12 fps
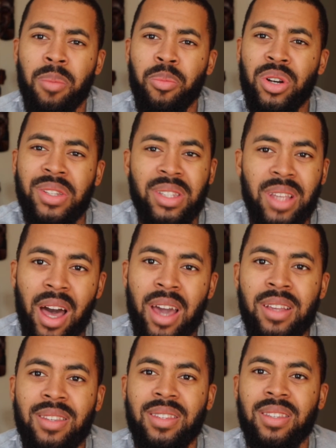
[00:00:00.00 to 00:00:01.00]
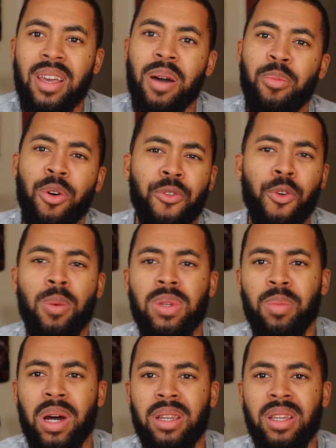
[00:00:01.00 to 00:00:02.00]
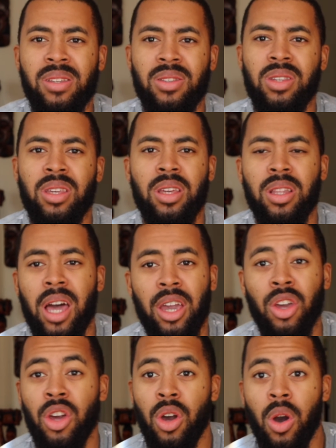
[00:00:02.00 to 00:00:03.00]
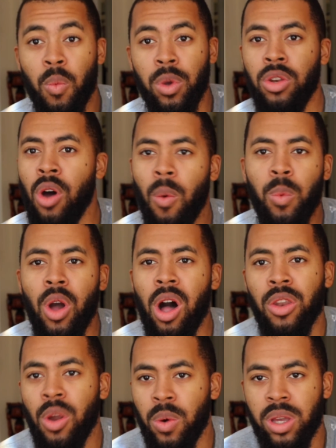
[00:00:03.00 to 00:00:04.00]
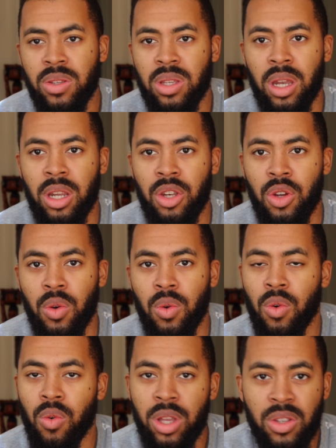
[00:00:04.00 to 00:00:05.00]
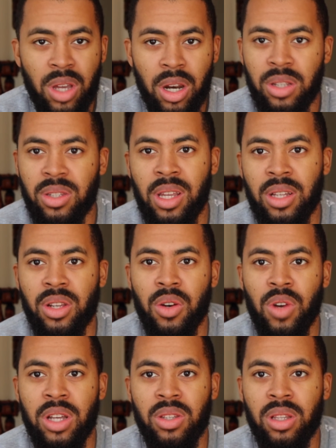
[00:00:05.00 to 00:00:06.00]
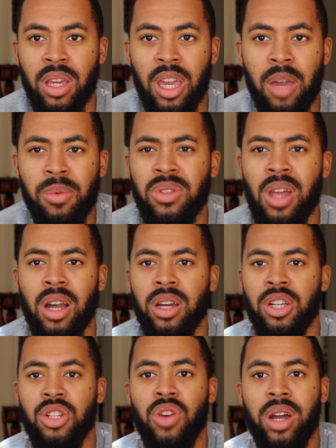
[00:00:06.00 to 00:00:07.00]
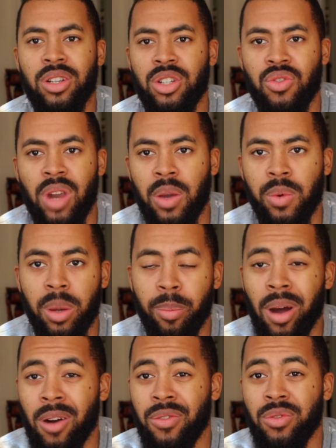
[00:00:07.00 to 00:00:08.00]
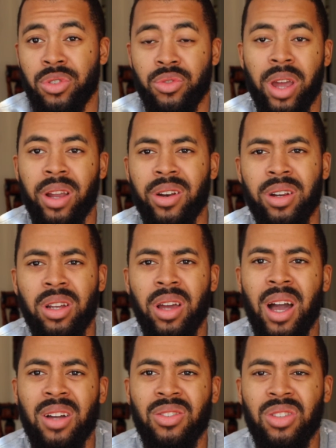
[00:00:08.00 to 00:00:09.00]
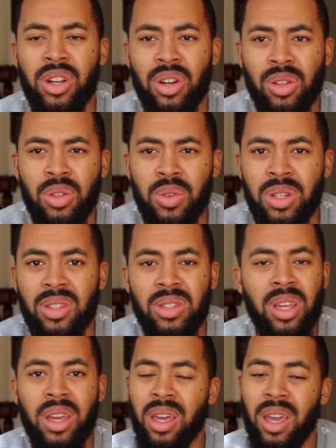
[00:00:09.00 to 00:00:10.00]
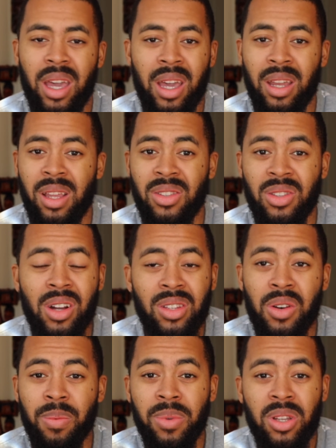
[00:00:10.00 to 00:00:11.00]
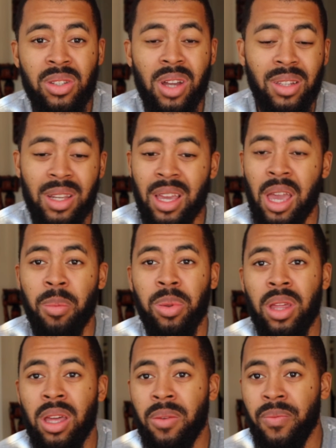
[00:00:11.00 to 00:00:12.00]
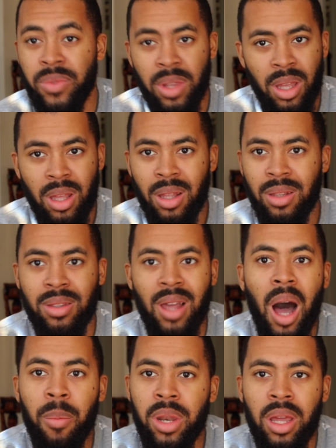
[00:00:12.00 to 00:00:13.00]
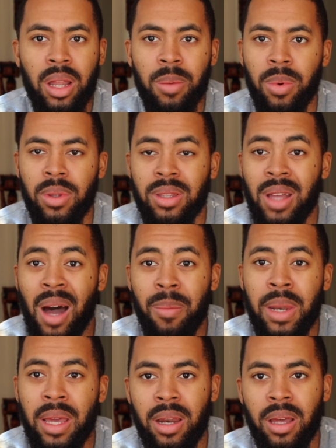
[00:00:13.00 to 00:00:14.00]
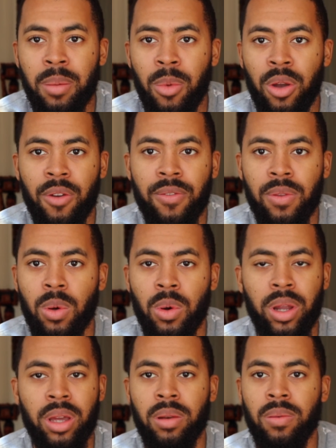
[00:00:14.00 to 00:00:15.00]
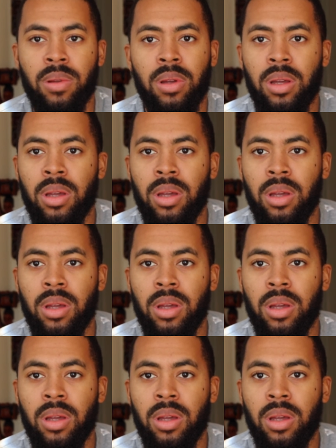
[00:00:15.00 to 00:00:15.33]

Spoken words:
precise performance by DC. Like, we all know what he's gonna do. He's gonna stick to the wrestling game. He's not gonna try to strike with a powerful striker as Derrick Lewis. And he stuck to the game plan, dominated him on the floor, and